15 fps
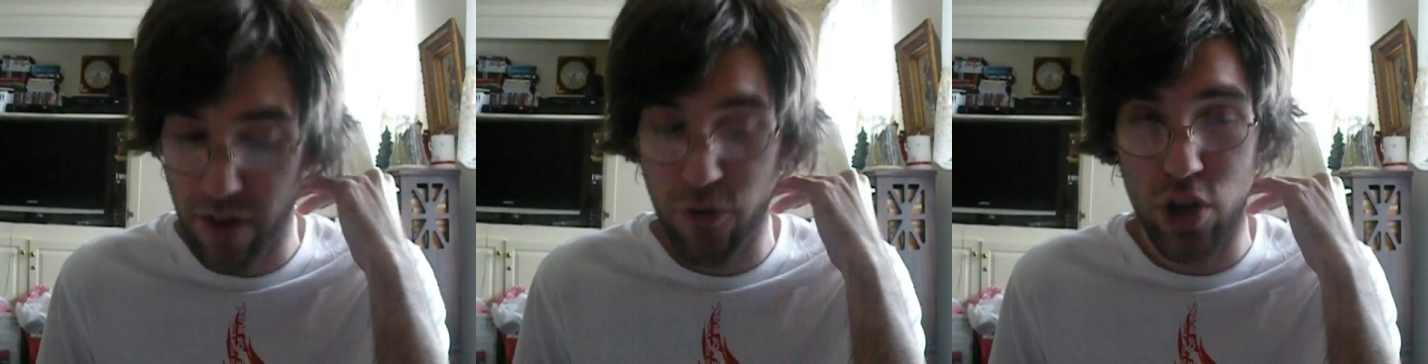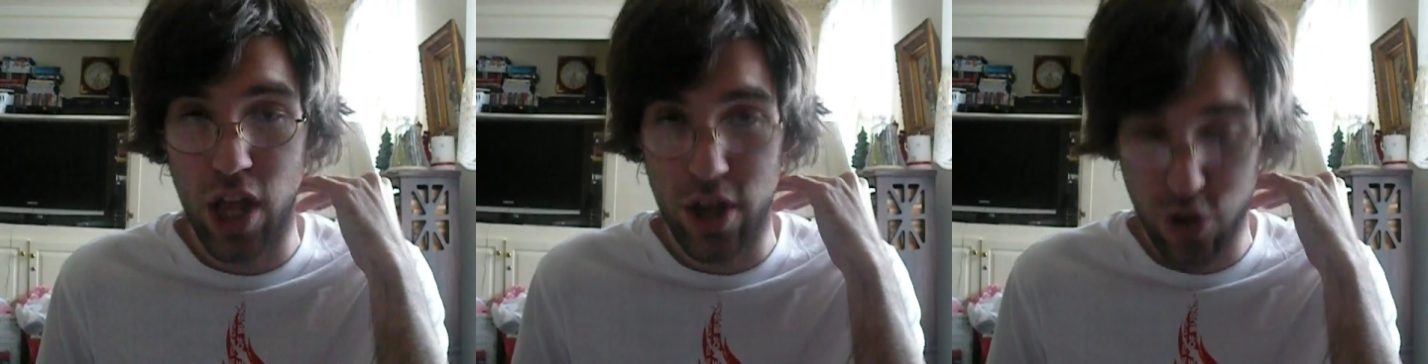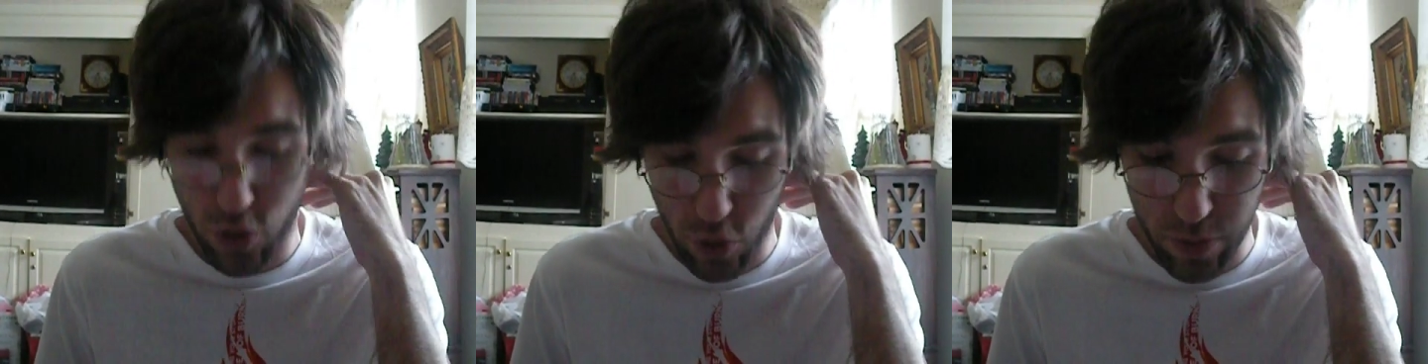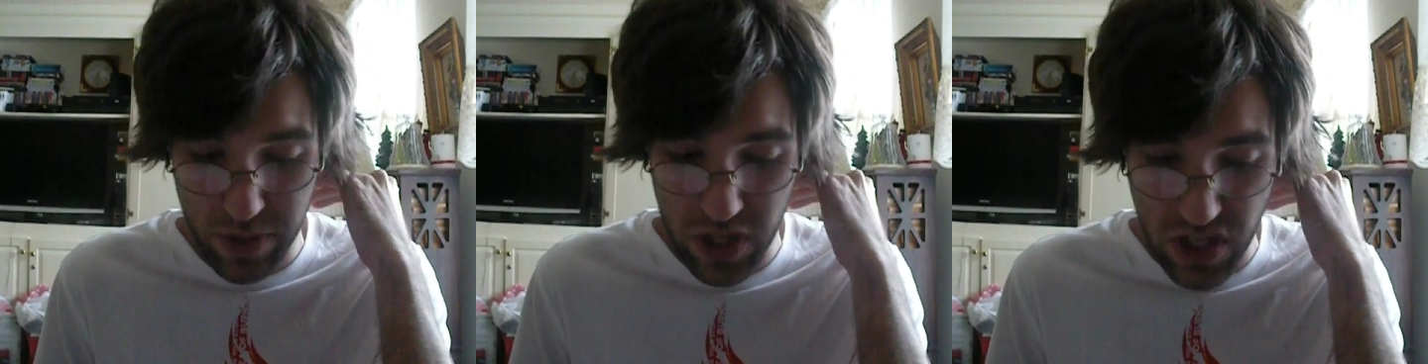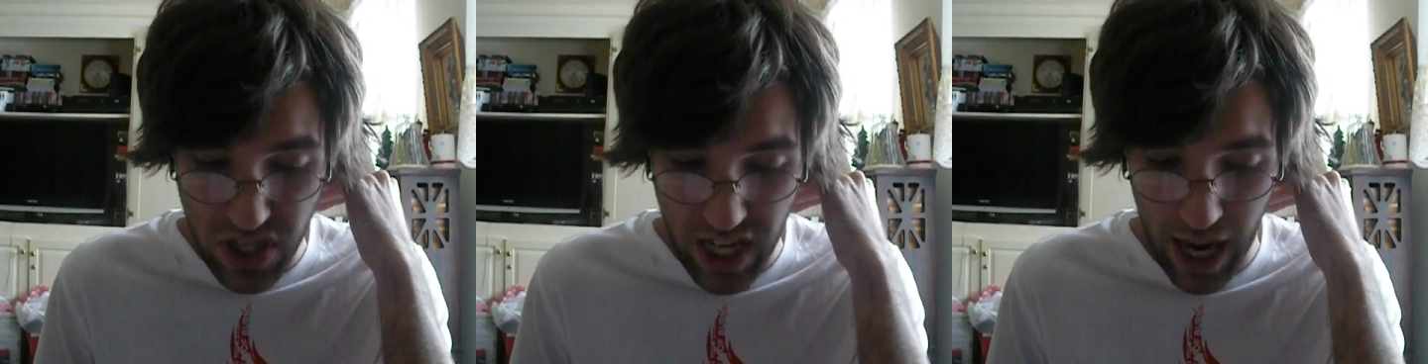several other
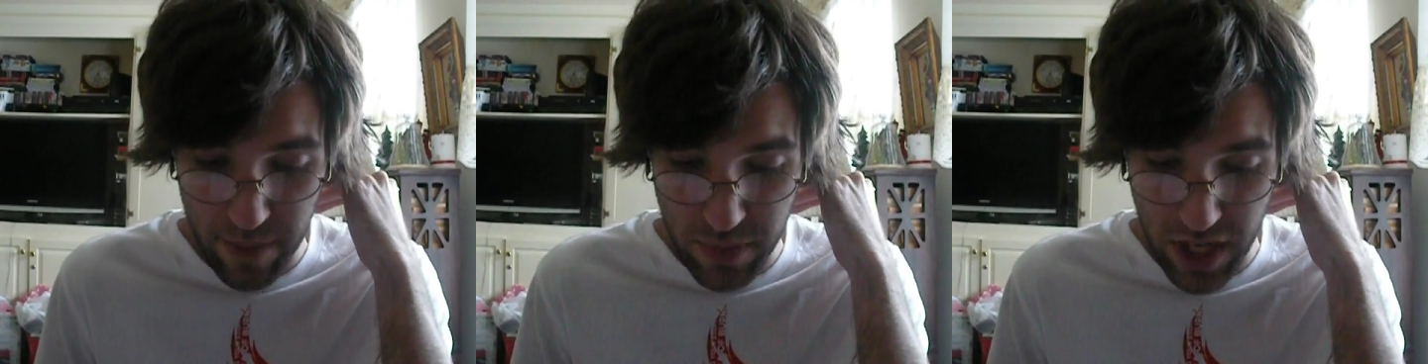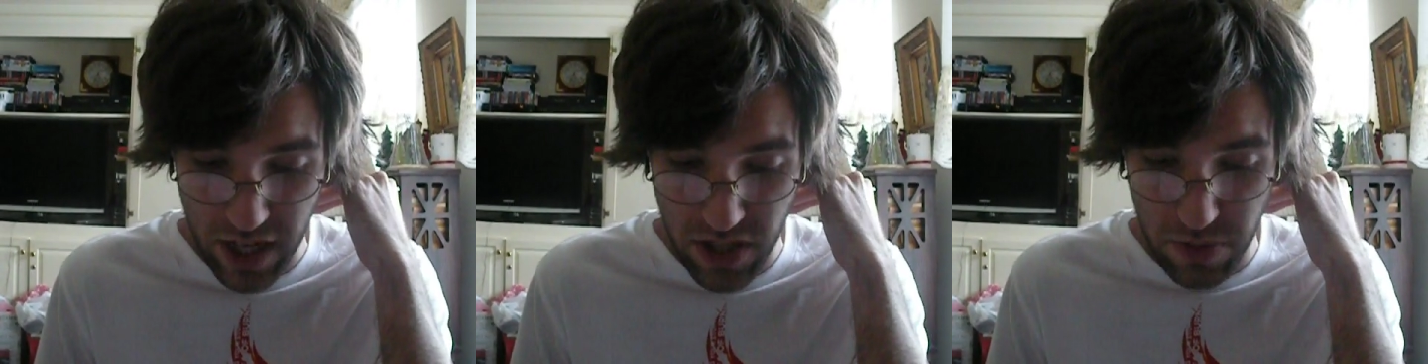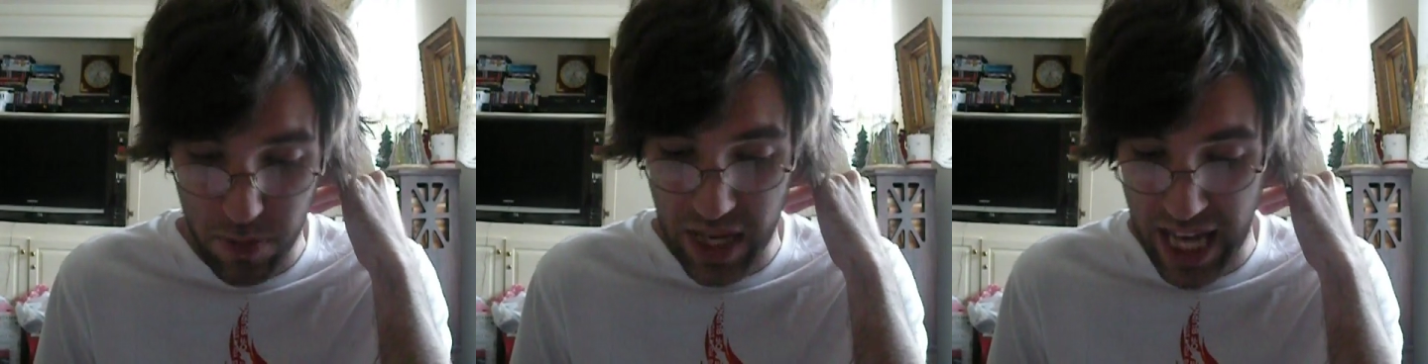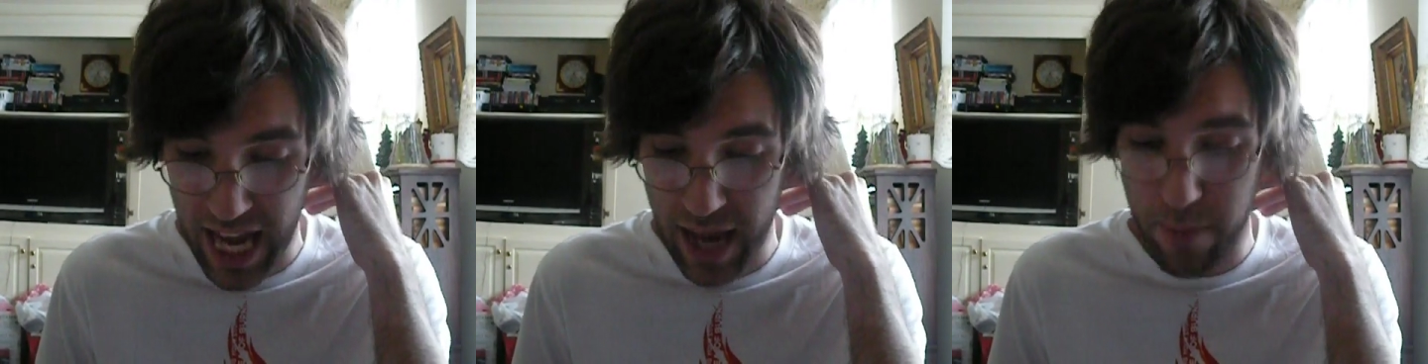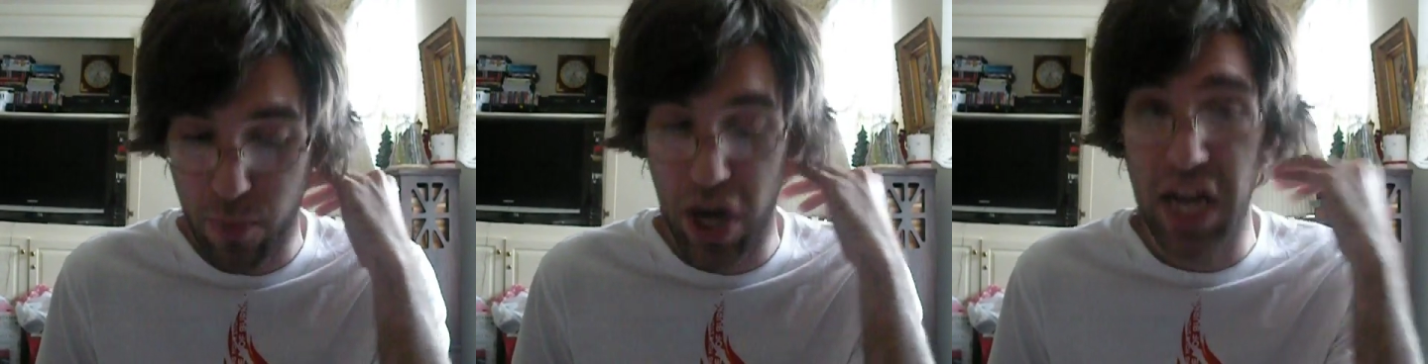groups of skeptics
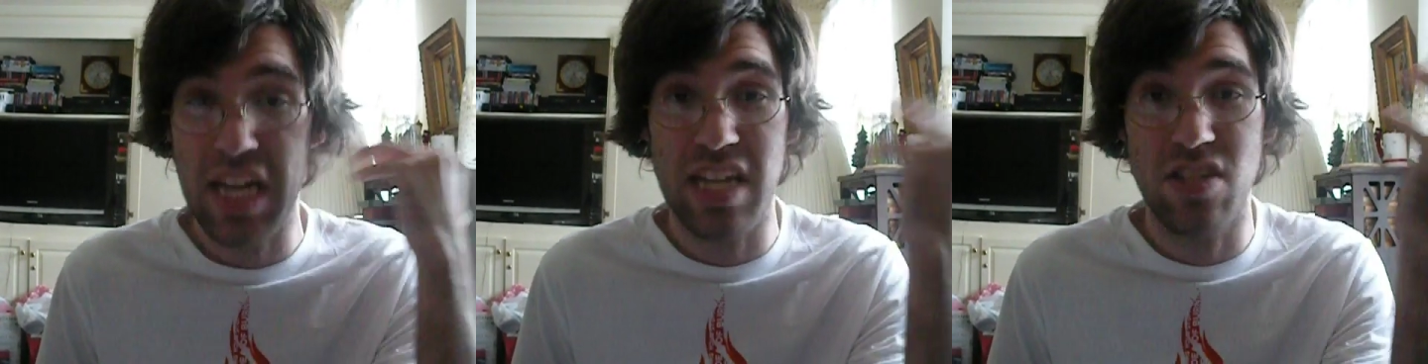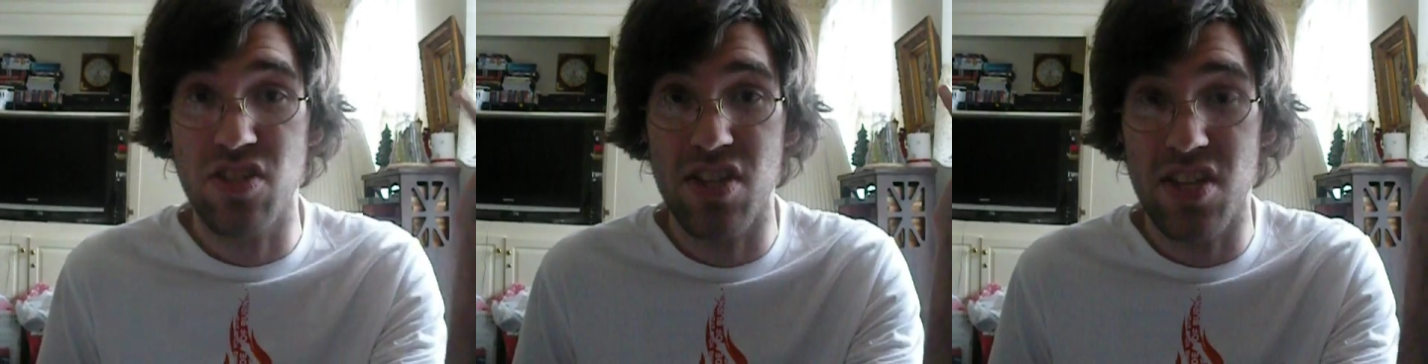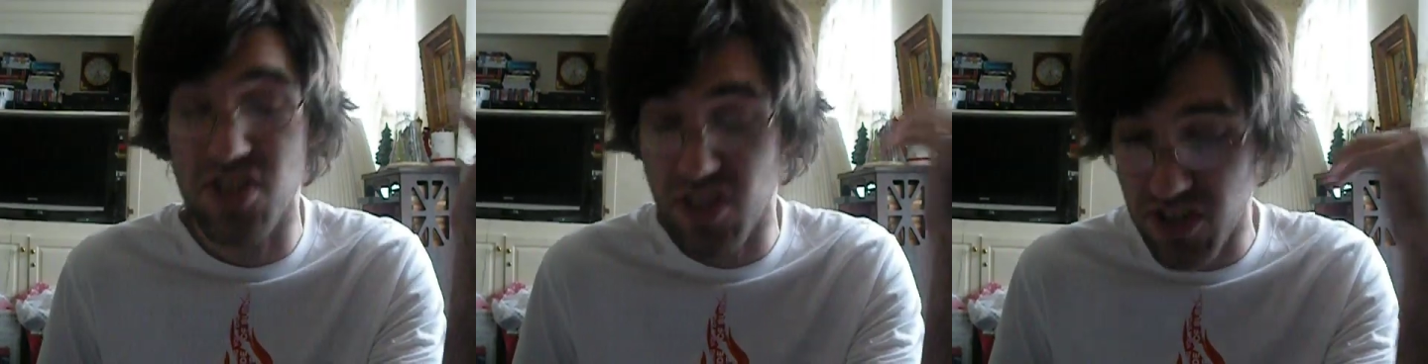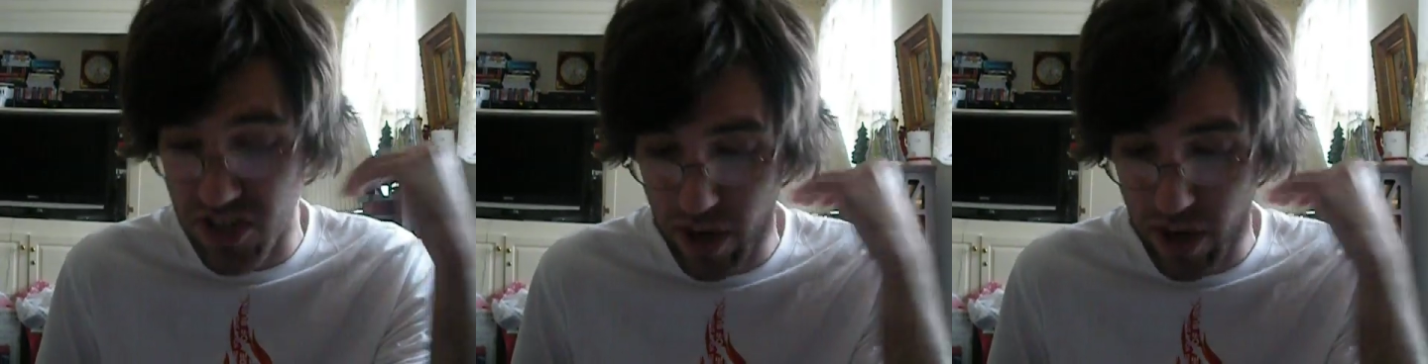began buying into this